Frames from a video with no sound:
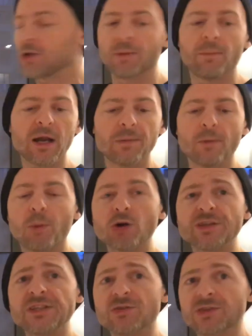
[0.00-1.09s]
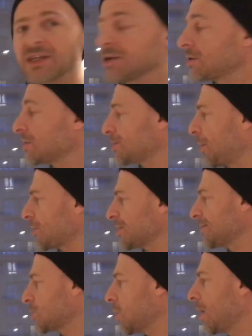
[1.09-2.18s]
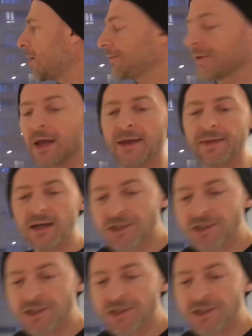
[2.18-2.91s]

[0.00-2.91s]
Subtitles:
You can buy them in boxes or singles, boxes of 12 that I